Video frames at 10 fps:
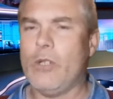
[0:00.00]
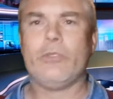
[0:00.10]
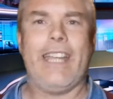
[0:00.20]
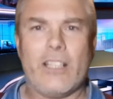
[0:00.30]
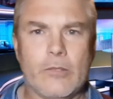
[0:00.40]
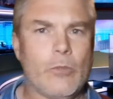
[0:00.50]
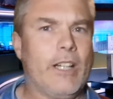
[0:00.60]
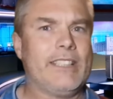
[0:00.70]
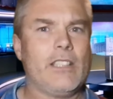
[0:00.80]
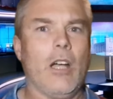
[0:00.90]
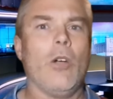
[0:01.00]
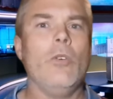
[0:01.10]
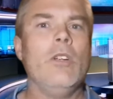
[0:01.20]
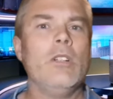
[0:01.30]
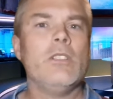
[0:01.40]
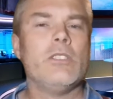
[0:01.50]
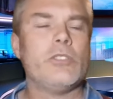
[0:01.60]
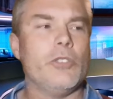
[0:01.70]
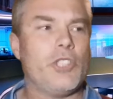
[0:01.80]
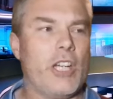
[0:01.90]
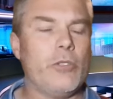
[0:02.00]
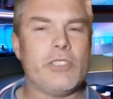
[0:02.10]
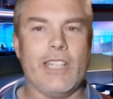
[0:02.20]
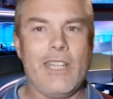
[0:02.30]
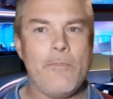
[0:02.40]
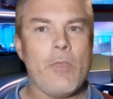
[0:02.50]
Will Declan Rice go to Chelsea?